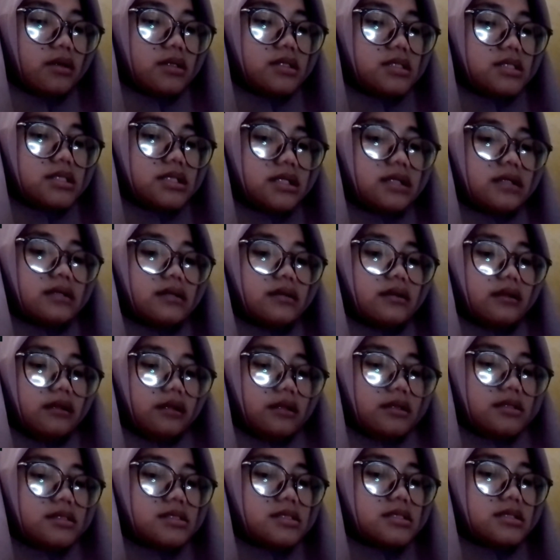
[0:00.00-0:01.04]

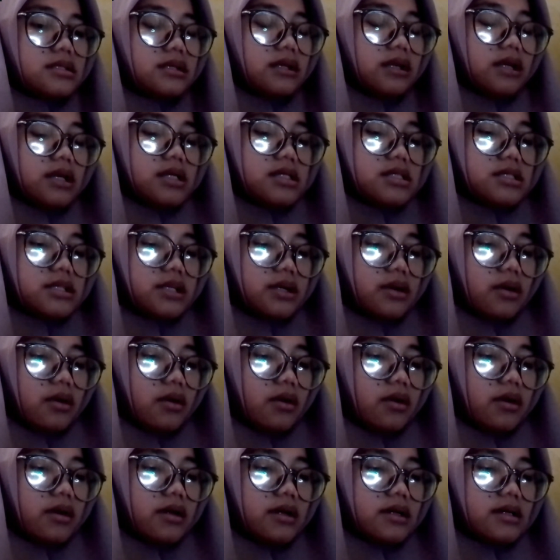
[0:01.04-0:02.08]
Circle's C O
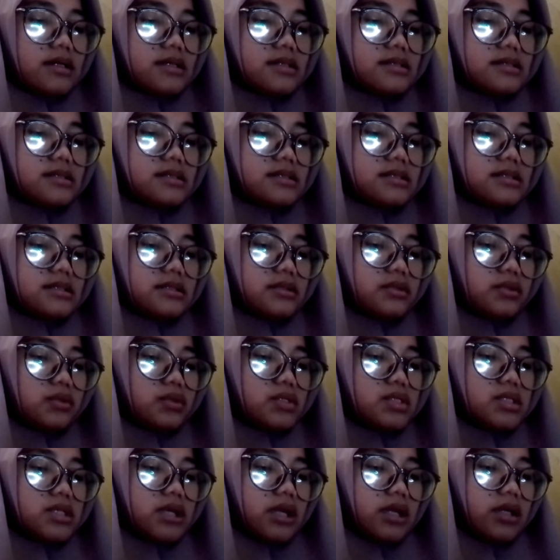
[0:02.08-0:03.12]
has to
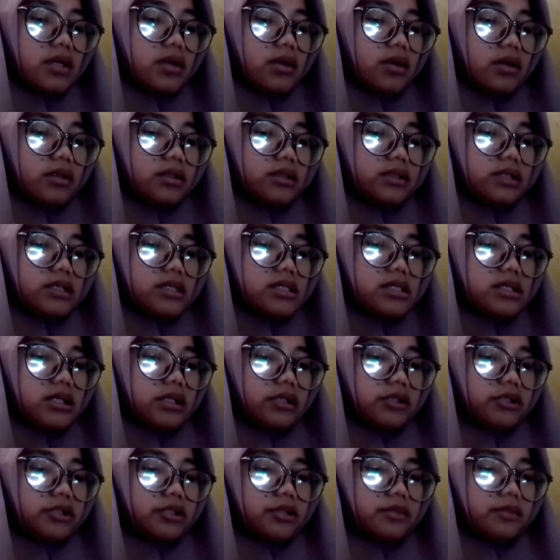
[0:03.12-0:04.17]
say on the
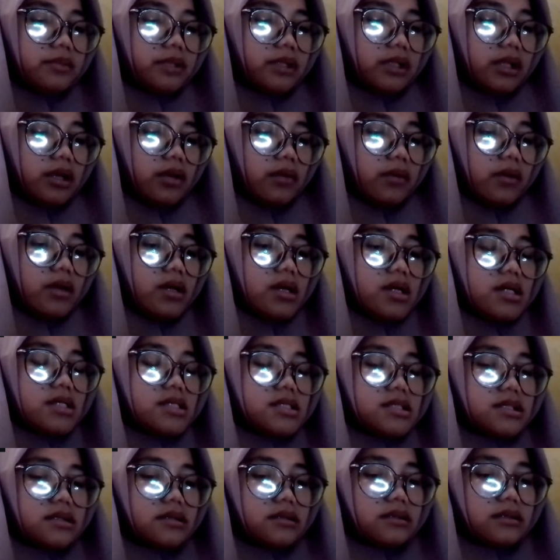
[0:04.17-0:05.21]
sanction below.
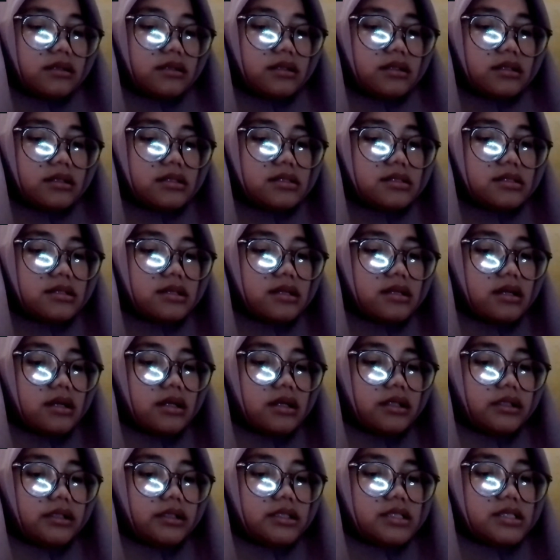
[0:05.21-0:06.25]
Circle
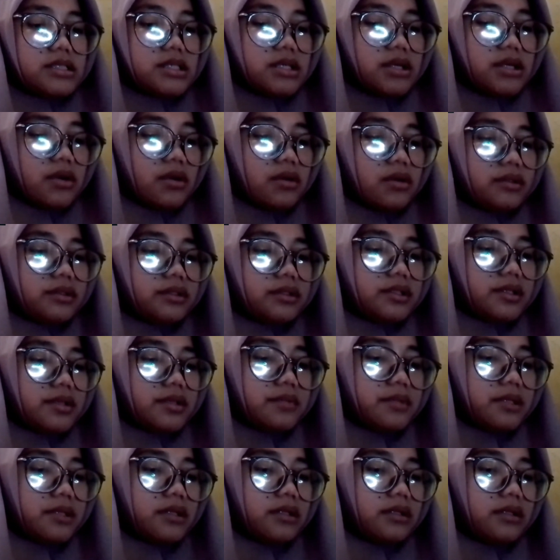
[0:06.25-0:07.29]
C O
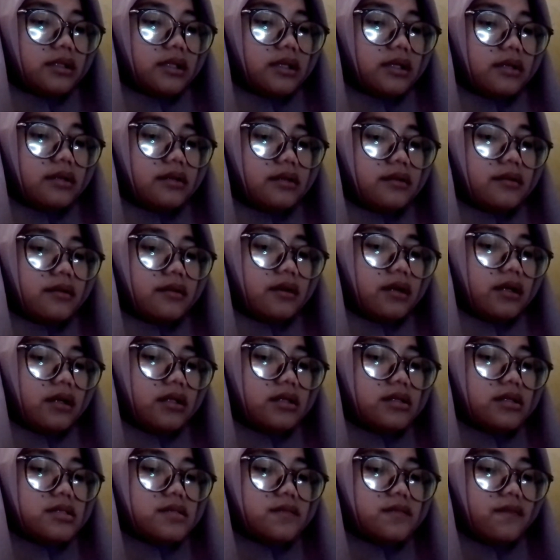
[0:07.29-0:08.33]
Jeremy Lair
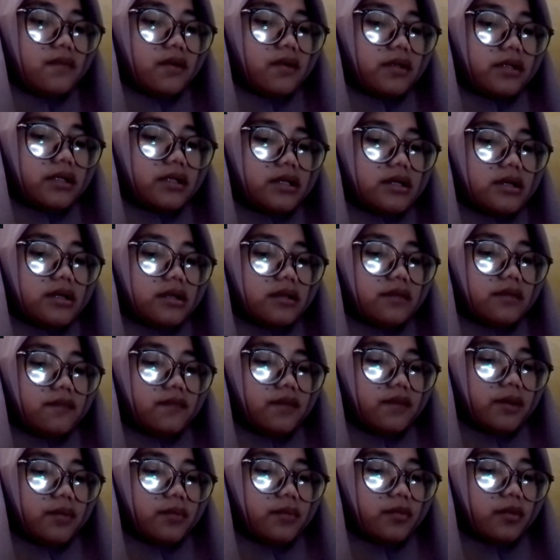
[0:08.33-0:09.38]
calls for legal
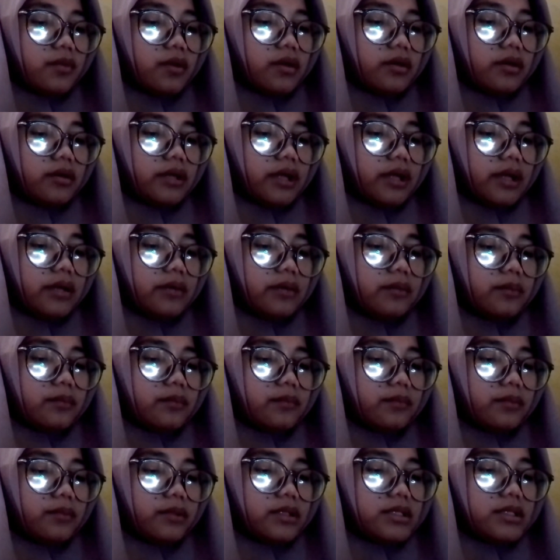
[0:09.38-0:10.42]
framework
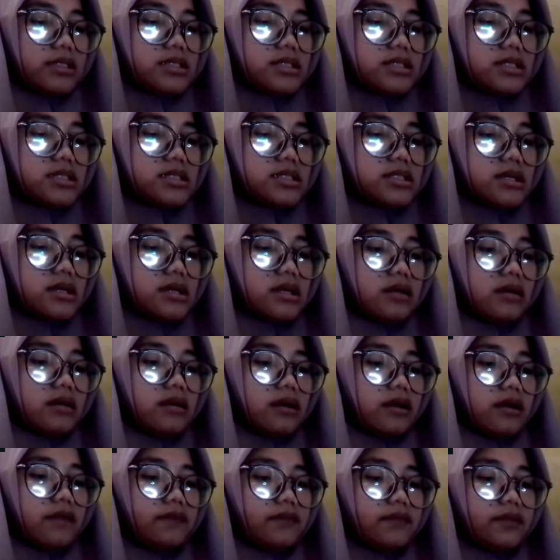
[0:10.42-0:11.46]
and policies
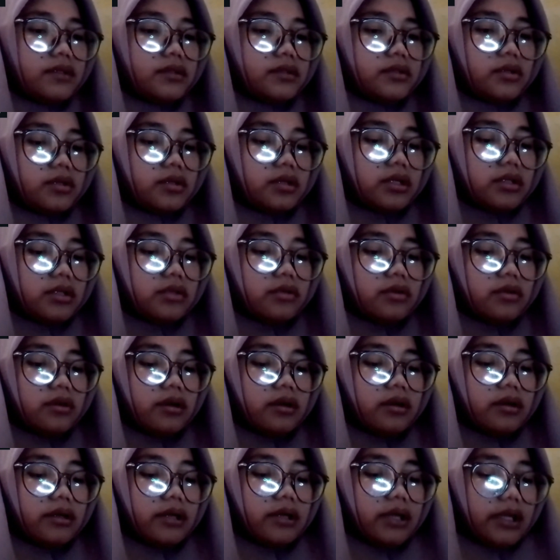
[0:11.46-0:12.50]
after Tornado
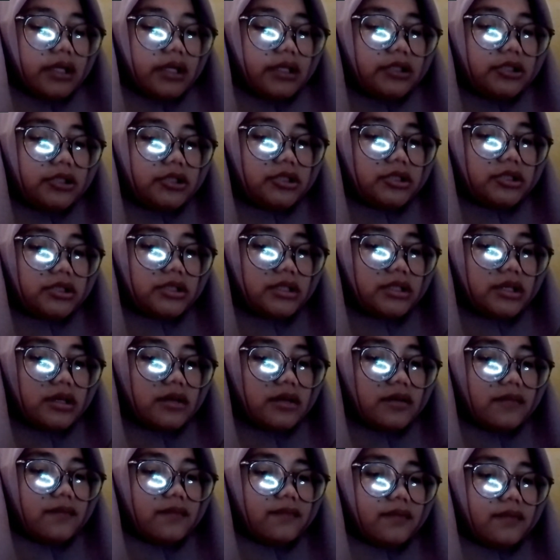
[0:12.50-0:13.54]
Cash
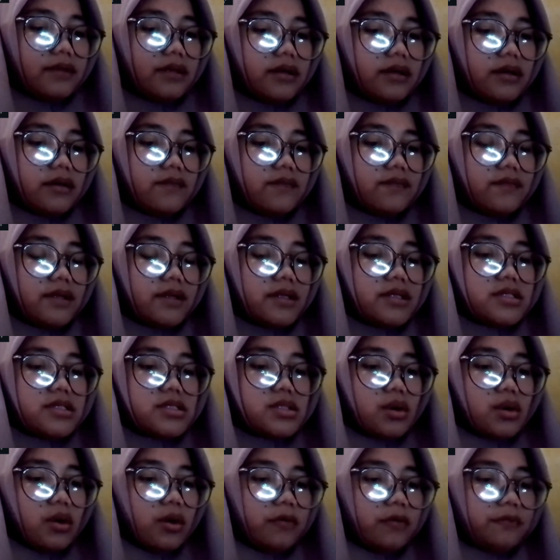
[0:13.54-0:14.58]
uh,
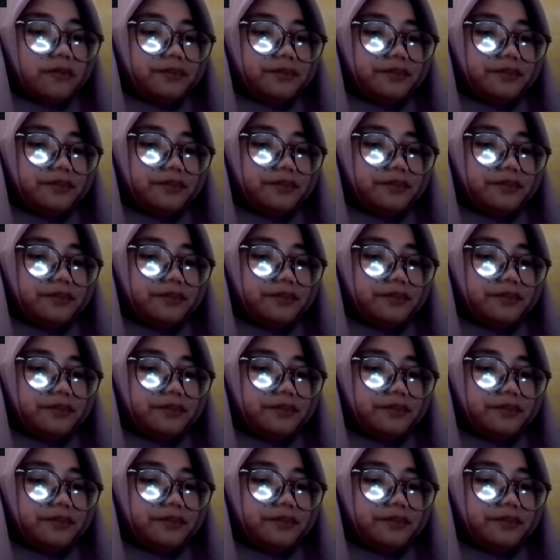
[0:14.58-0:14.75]
fiasco.